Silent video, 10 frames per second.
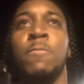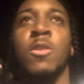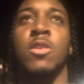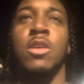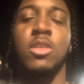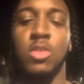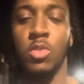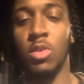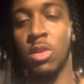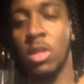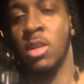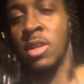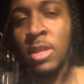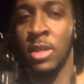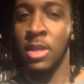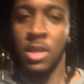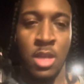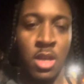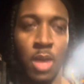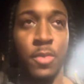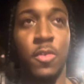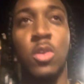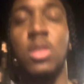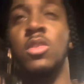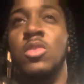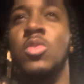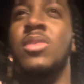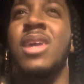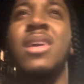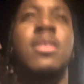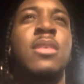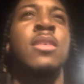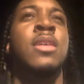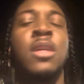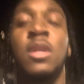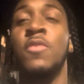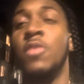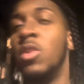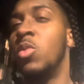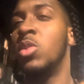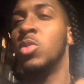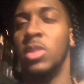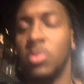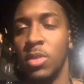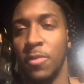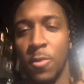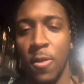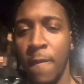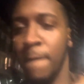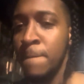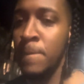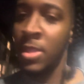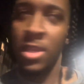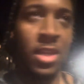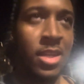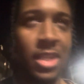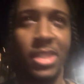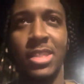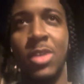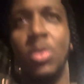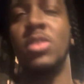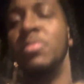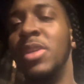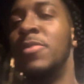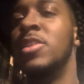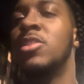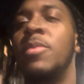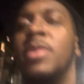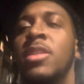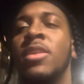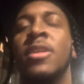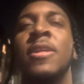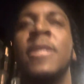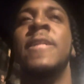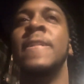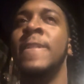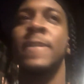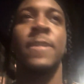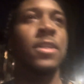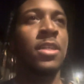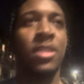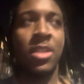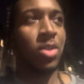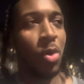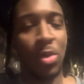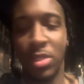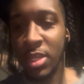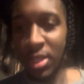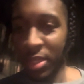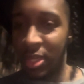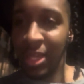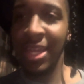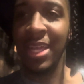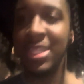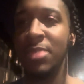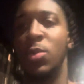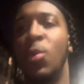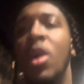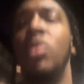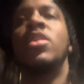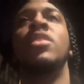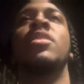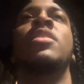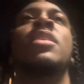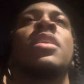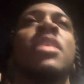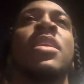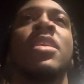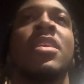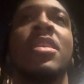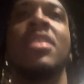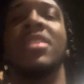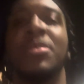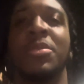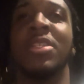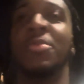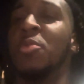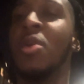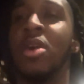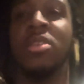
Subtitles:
Okay, so I'll be focusing on doing that throughout the whole of 2024. As I said, I got some big things coming. This whole year, it's gonna be wild. You know what I'm saying? It's gonna be wild.